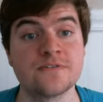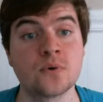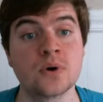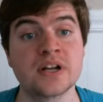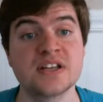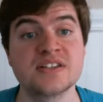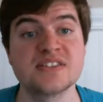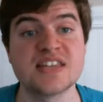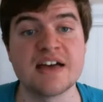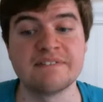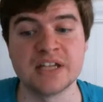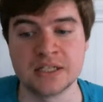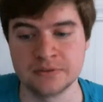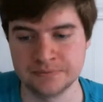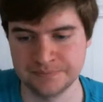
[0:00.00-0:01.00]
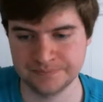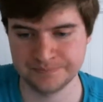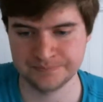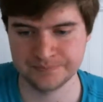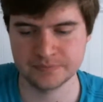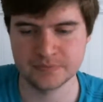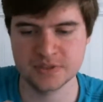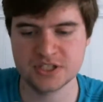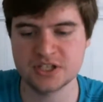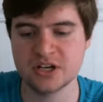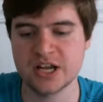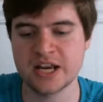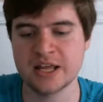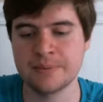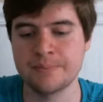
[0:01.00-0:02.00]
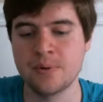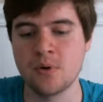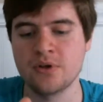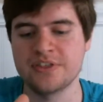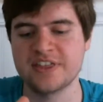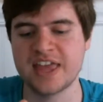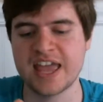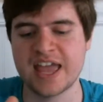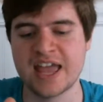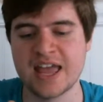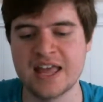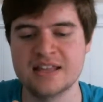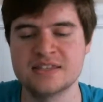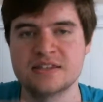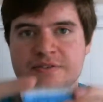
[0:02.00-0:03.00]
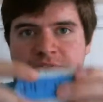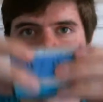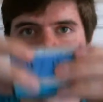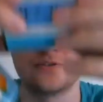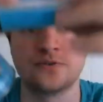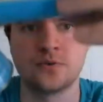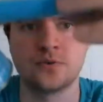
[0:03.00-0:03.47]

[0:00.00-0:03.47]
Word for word: 47. So you're getting both cans for